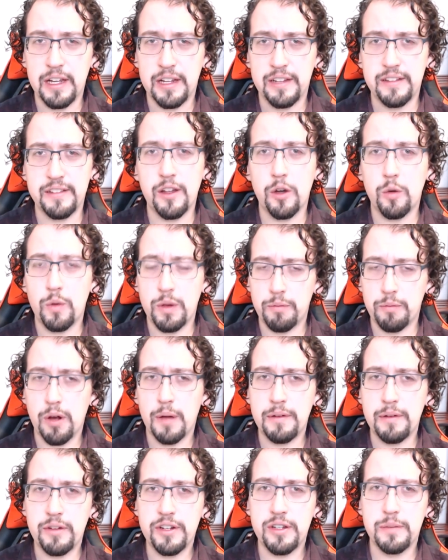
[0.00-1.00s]
So we
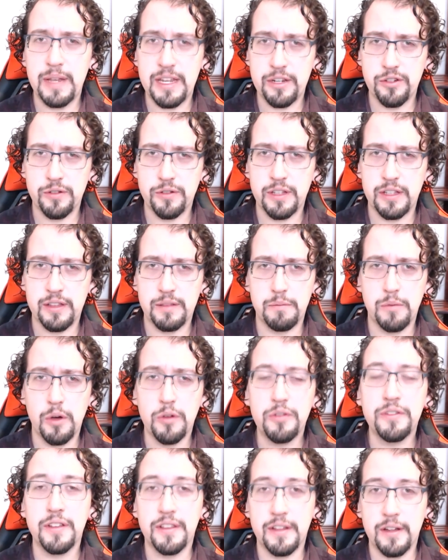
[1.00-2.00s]
probably want to make sure that
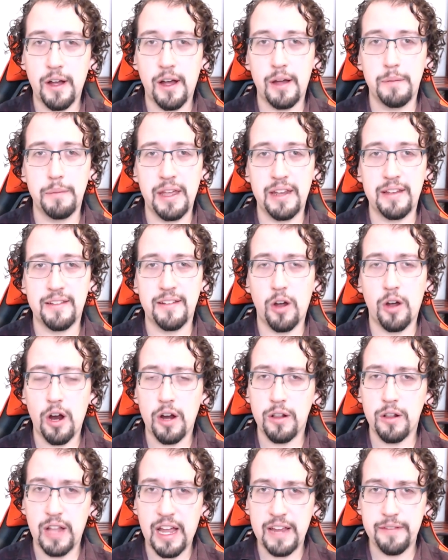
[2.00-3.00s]
most of the combats
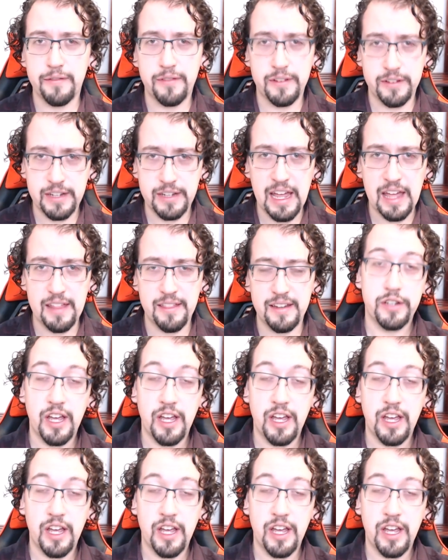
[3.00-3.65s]
aren't life or death.